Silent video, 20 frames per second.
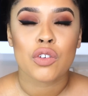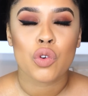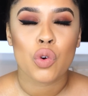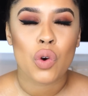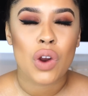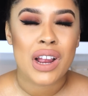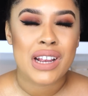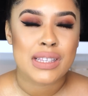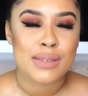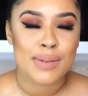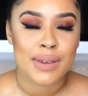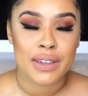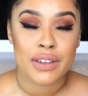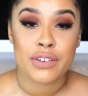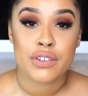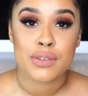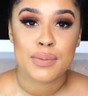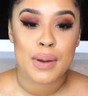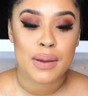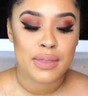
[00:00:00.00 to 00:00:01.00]
grinds my
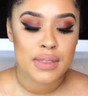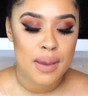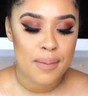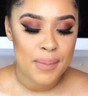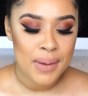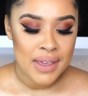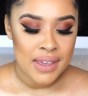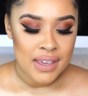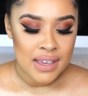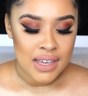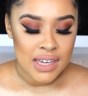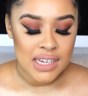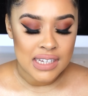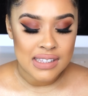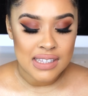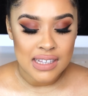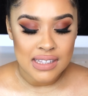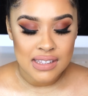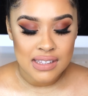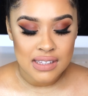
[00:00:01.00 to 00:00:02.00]
gears about them is
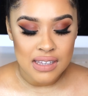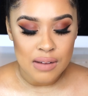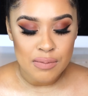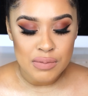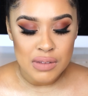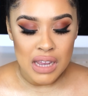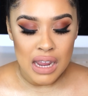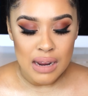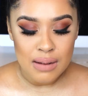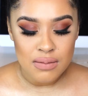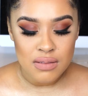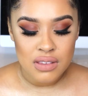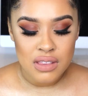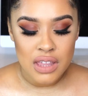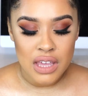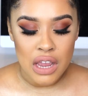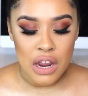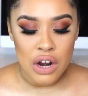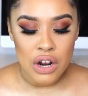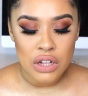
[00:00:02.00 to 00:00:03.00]
that sometimes
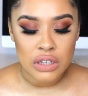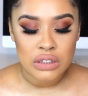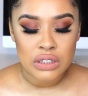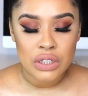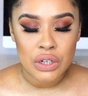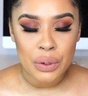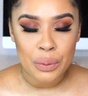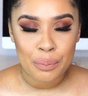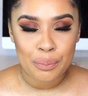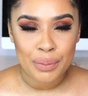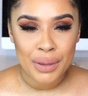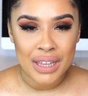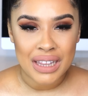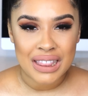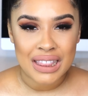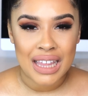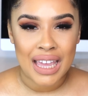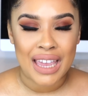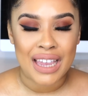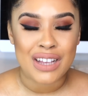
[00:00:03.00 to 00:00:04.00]
they're a little
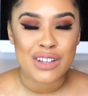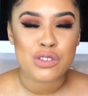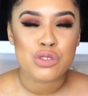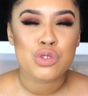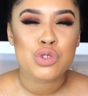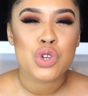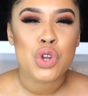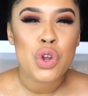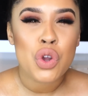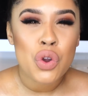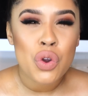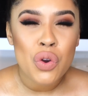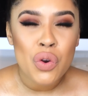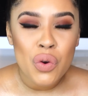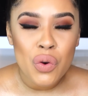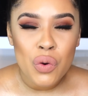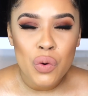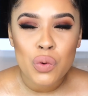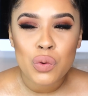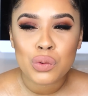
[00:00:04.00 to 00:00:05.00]
bit like
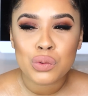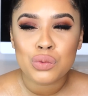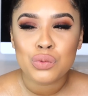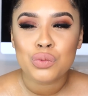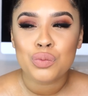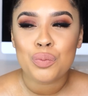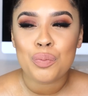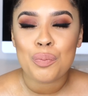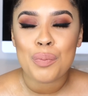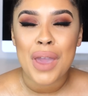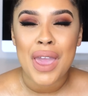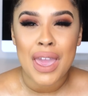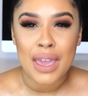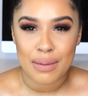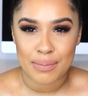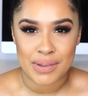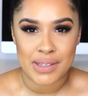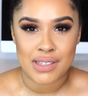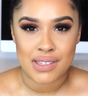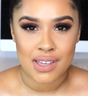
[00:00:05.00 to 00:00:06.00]
too
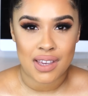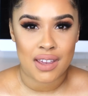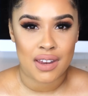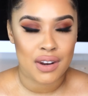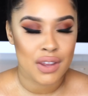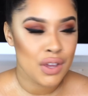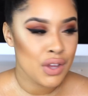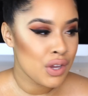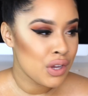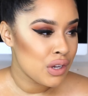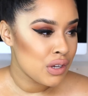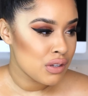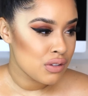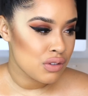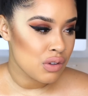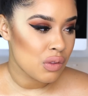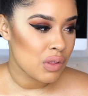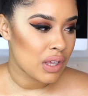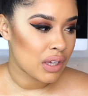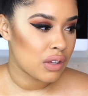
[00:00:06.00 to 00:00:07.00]
pigmented.
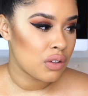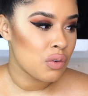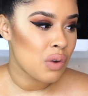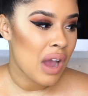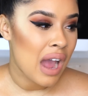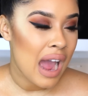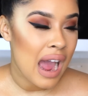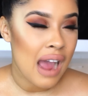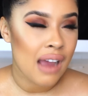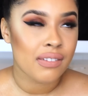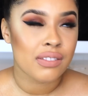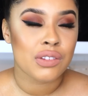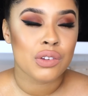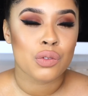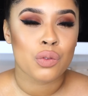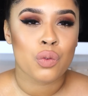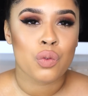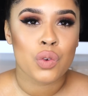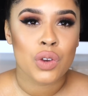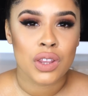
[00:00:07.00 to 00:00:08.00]
So like you have
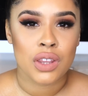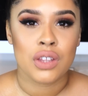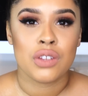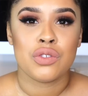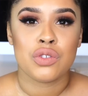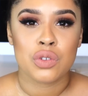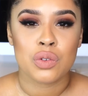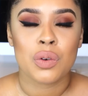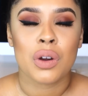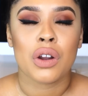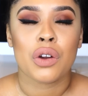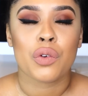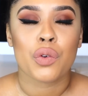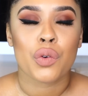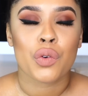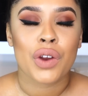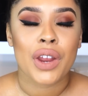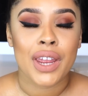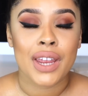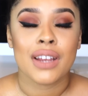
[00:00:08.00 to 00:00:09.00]
to really do a
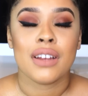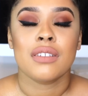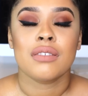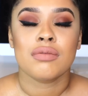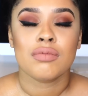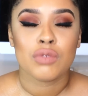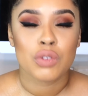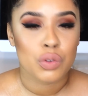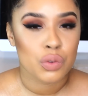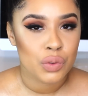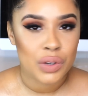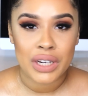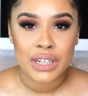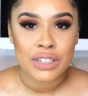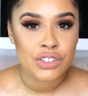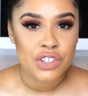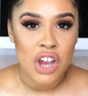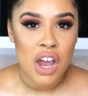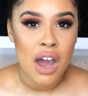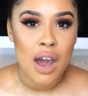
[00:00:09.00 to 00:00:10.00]
great
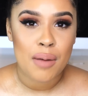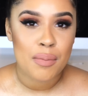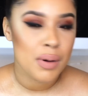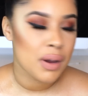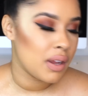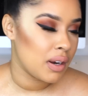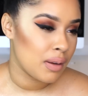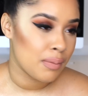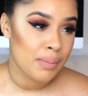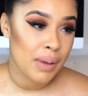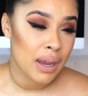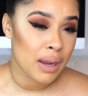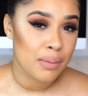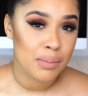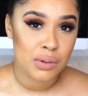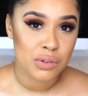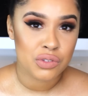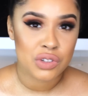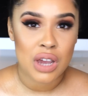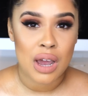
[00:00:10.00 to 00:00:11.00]
great job, an
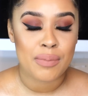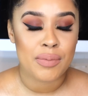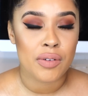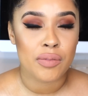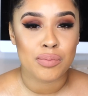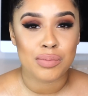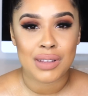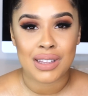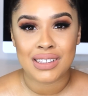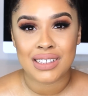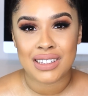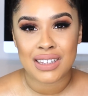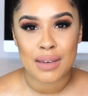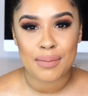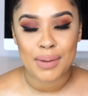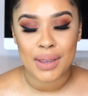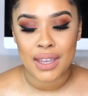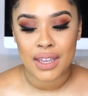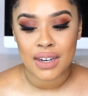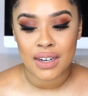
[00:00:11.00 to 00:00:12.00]
impeccable job of blending
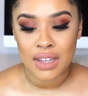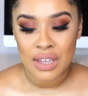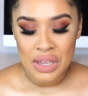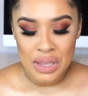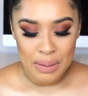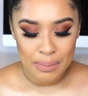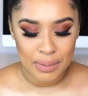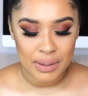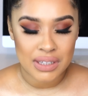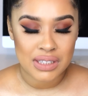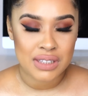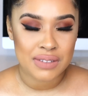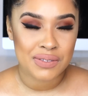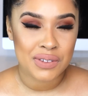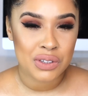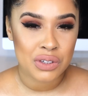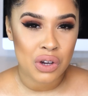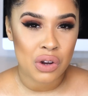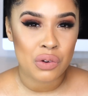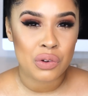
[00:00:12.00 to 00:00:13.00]
them in because if
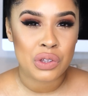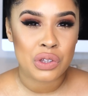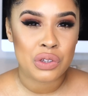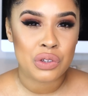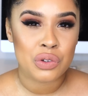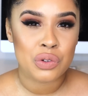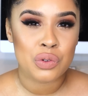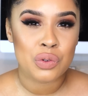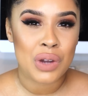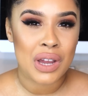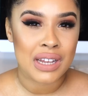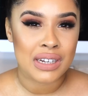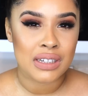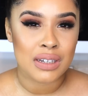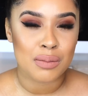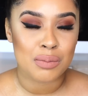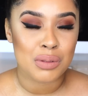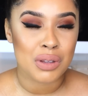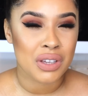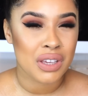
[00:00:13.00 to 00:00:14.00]
you don't, you end
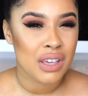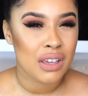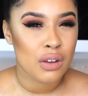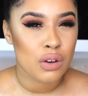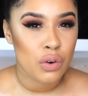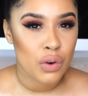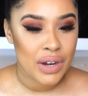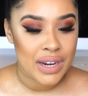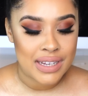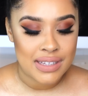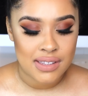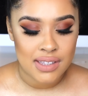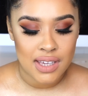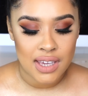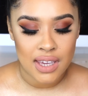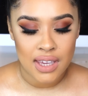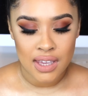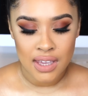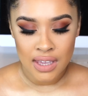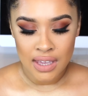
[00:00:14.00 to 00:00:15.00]
up looking
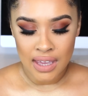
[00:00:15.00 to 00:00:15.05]
crazy.